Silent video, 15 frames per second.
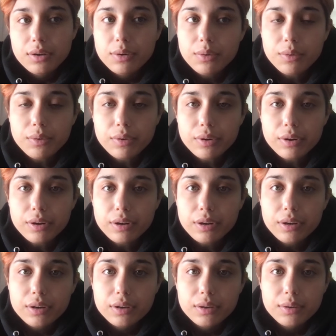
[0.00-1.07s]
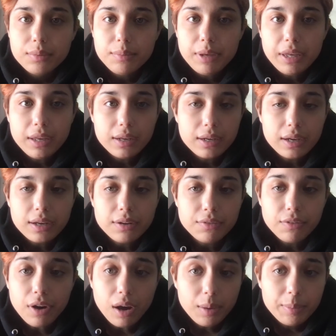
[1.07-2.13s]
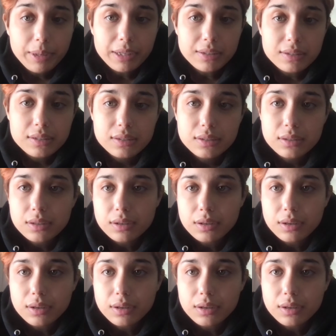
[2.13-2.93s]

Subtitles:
or making negative comments.